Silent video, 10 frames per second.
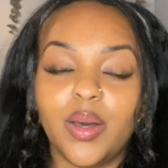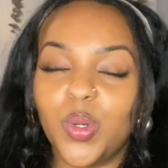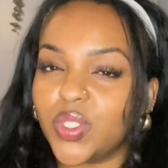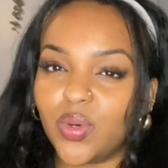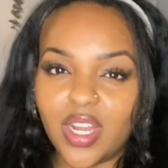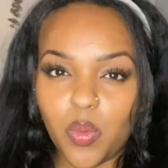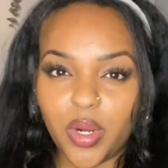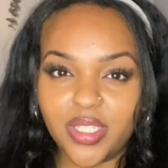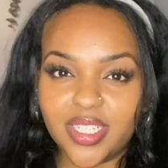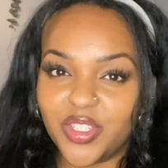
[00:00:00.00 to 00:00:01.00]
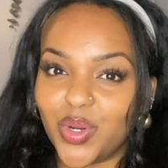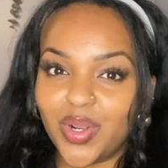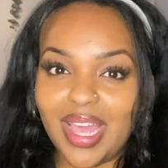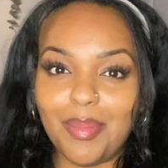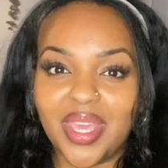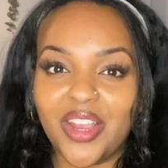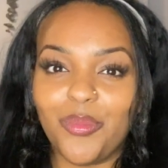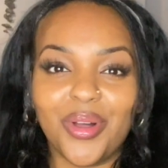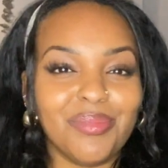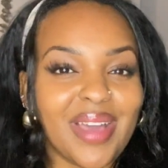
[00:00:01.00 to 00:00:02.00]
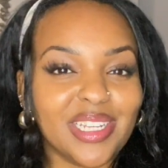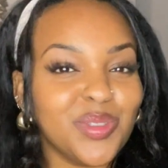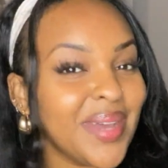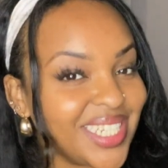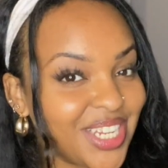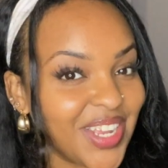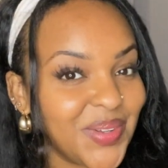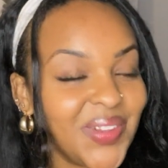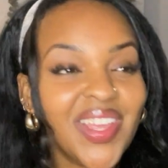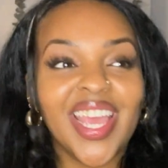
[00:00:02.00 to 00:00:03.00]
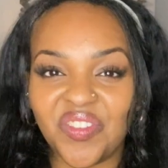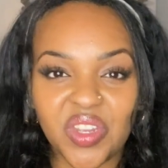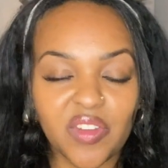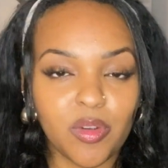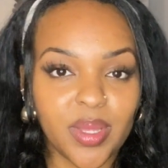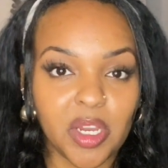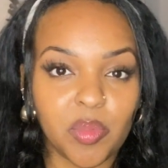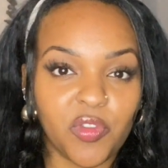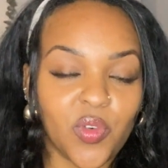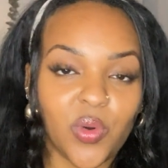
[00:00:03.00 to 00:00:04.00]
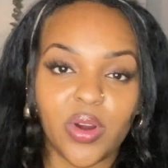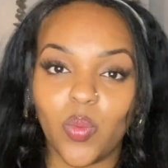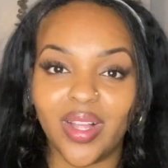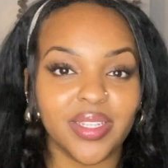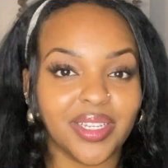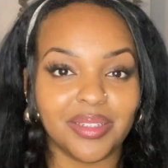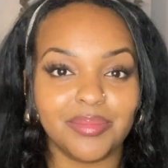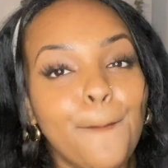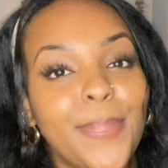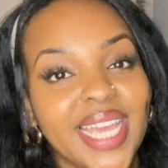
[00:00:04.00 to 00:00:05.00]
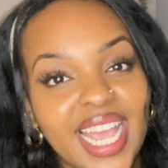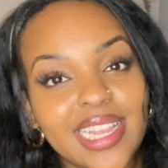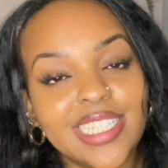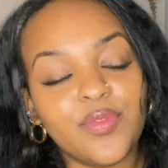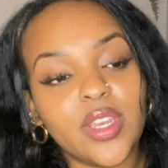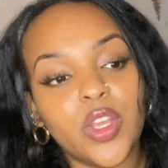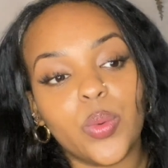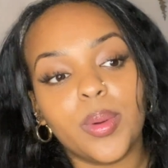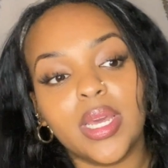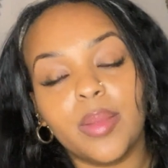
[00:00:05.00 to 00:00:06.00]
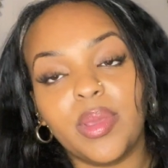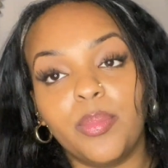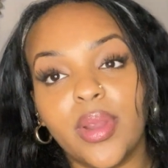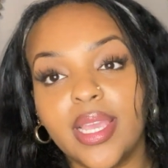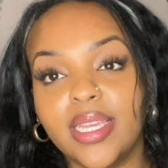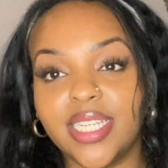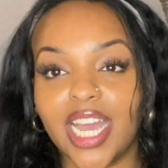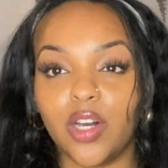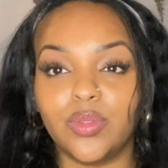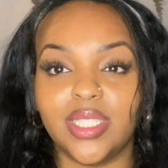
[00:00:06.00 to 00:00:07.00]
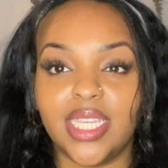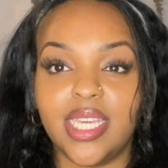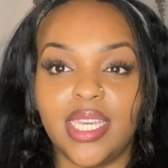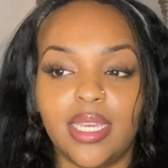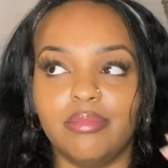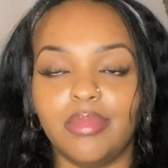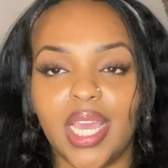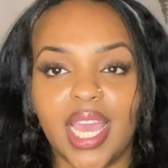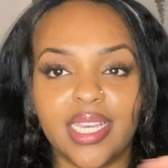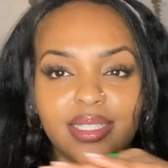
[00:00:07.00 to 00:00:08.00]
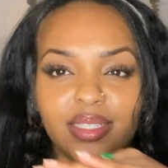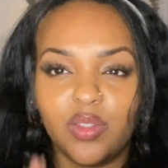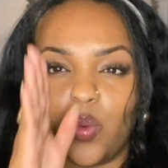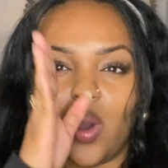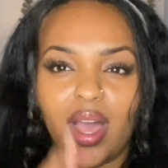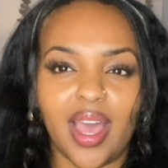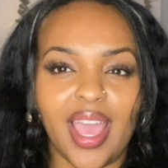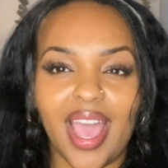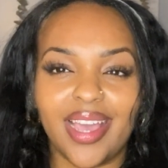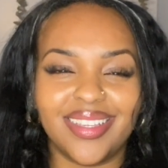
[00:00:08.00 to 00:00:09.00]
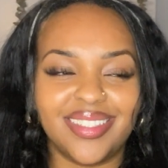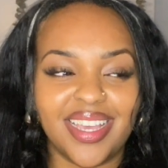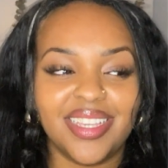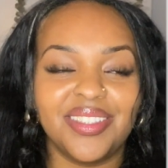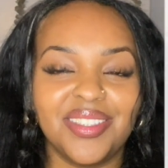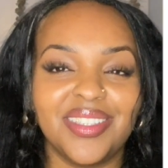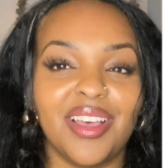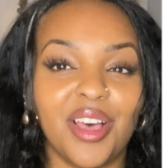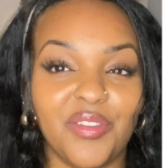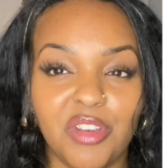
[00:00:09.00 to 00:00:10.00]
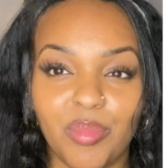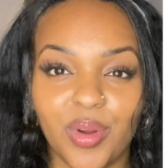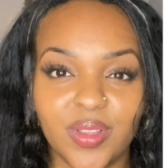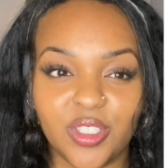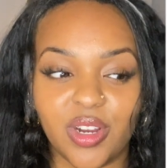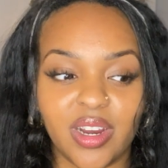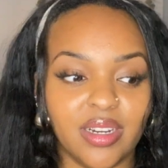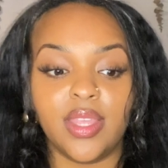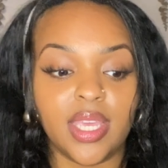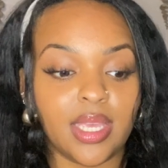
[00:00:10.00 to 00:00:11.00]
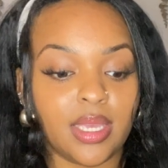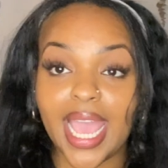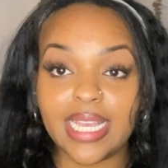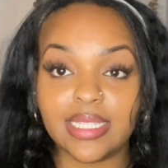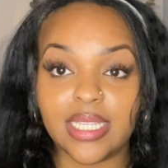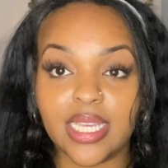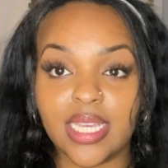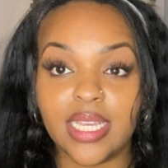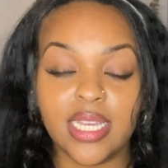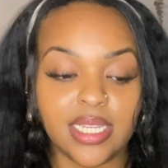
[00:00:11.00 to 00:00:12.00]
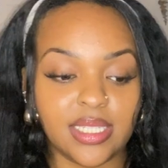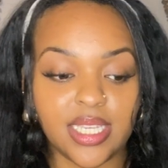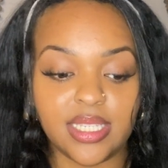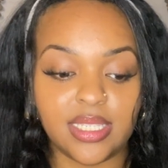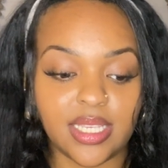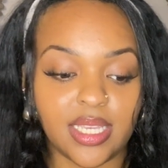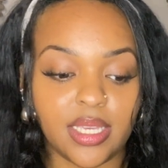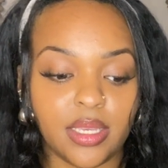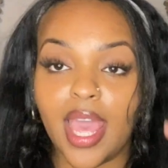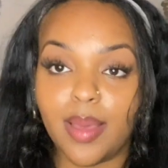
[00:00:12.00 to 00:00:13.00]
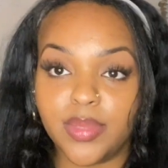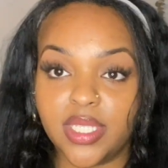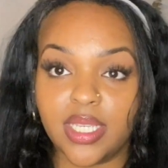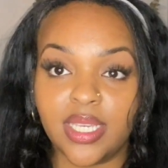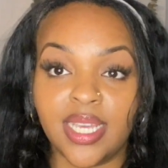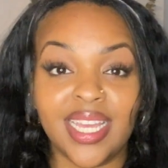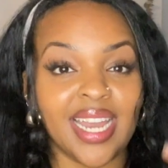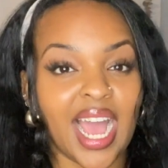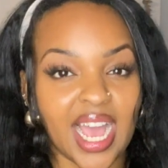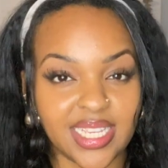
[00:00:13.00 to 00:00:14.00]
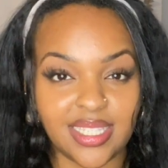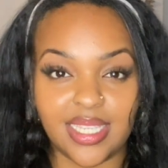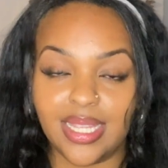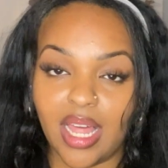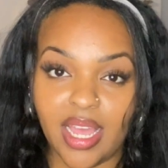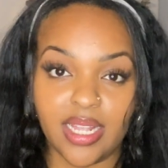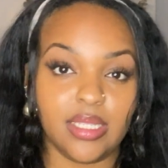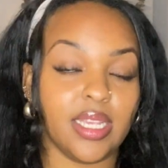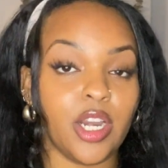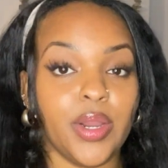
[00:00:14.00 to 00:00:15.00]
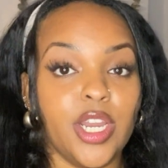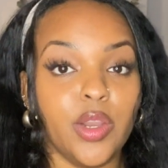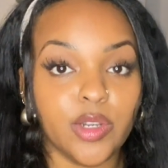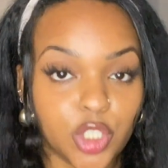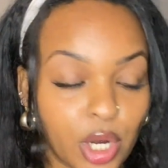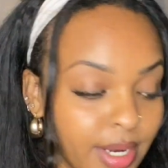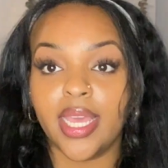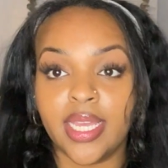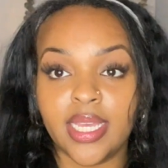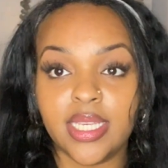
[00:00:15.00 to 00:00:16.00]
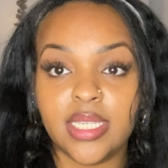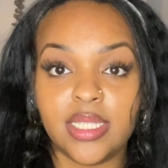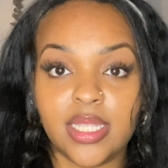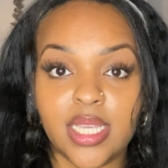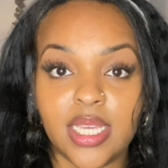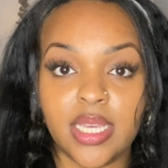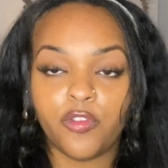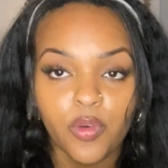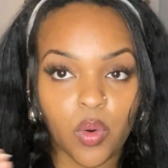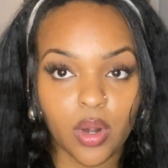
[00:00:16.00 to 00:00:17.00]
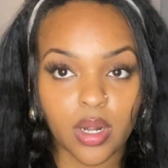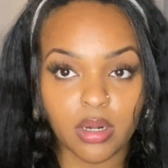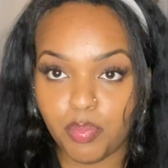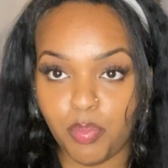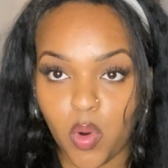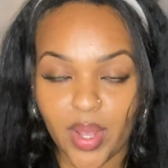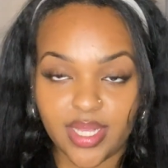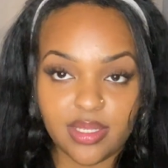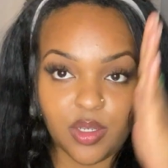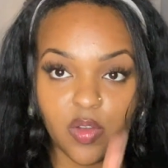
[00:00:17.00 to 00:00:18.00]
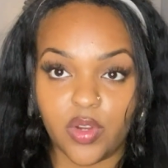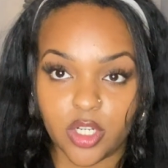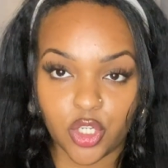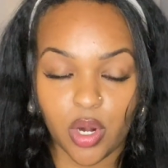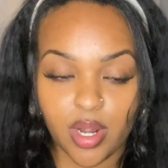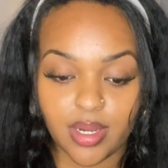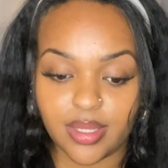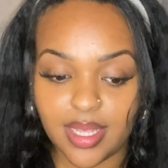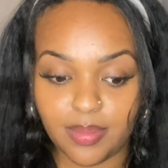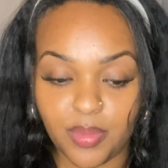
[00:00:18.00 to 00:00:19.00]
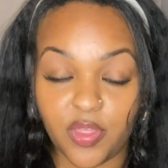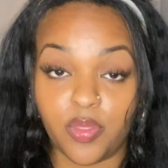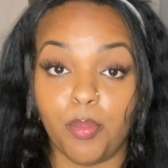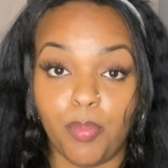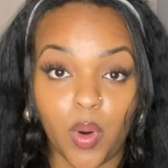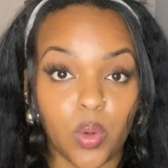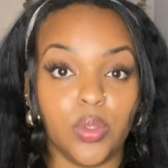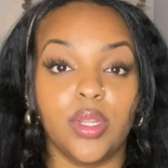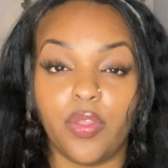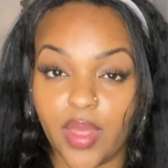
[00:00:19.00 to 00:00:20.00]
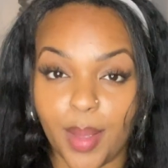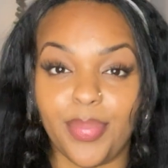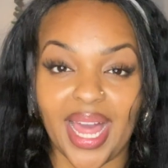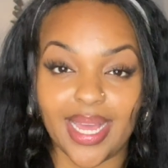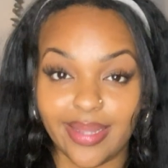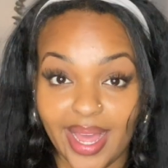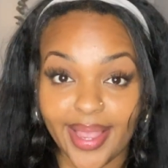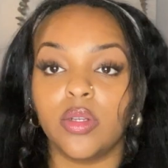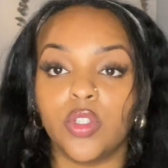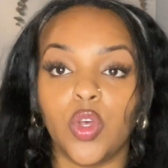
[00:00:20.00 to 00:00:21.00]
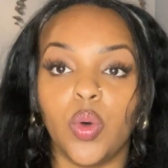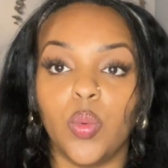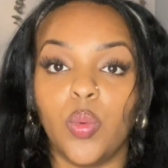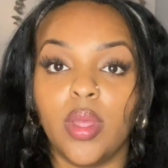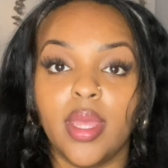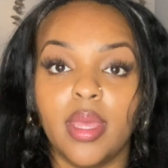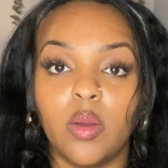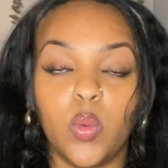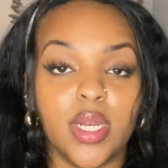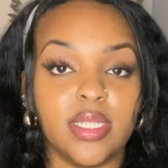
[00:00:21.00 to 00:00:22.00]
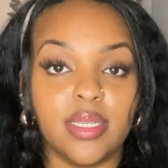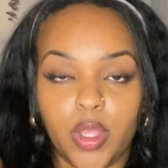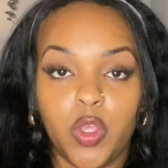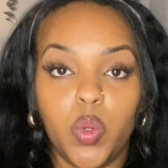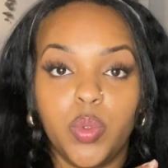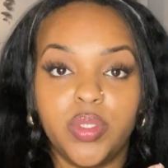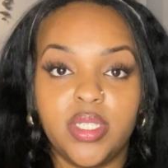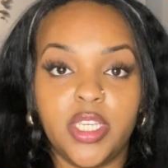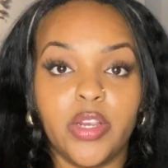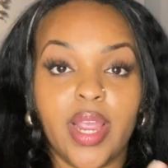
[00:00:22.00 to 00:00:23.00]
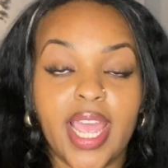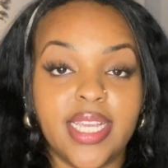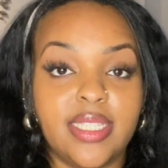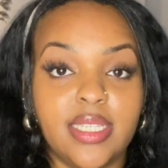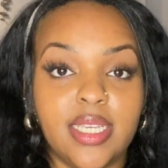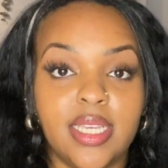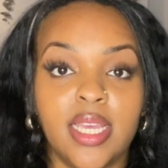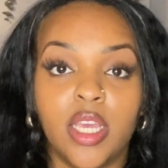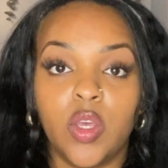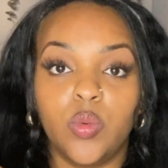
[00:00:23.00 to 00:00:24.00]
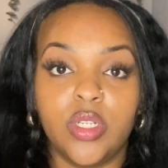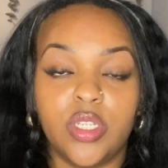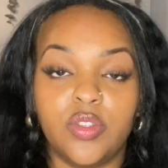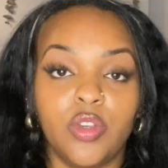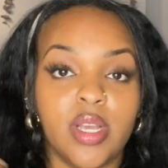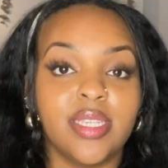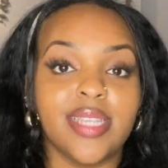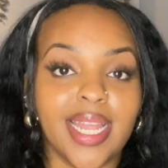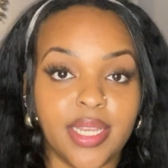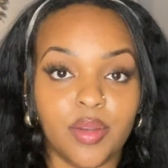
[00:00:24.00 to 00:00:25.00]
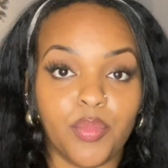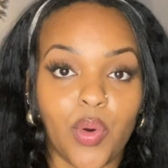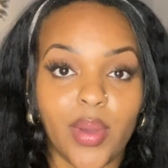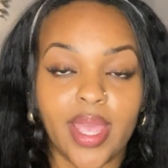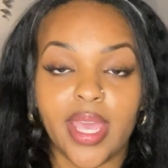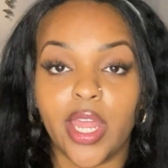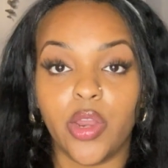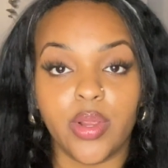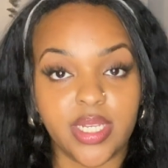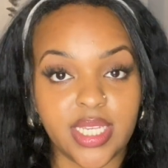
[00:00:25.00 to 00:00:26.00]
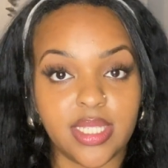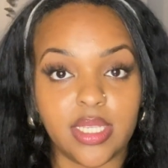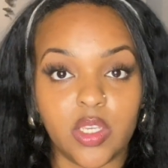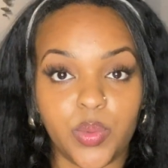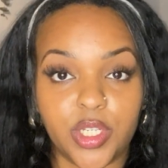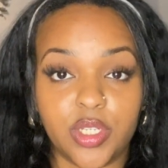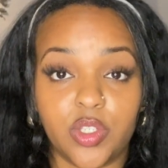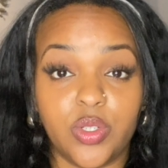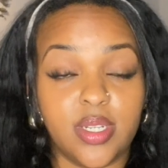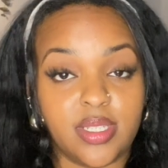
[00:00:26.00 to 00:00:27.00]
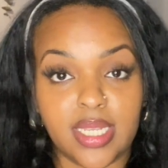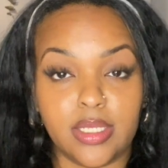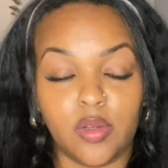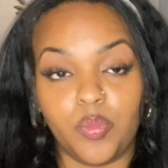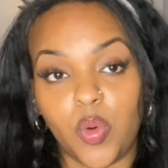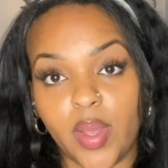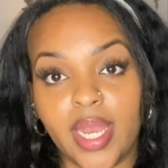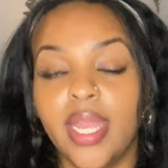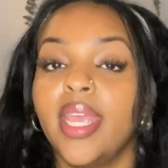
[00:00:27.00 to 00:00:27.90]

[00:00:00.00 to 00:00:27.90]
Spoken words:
What's going on, world? It's your girl Emmy here. Welcome back to my channel. If you've never been here before, welcome. But yeah, this video we're gonna be breaking down the X and the Y axis of your birth chart, the AC, DC, MC, and IC lines that are in your chart. It is the 4 points of your chart, the bold, thick black line. So what is it? You will see your AC, which is your ascendant point, and your DC, which is your descendant point.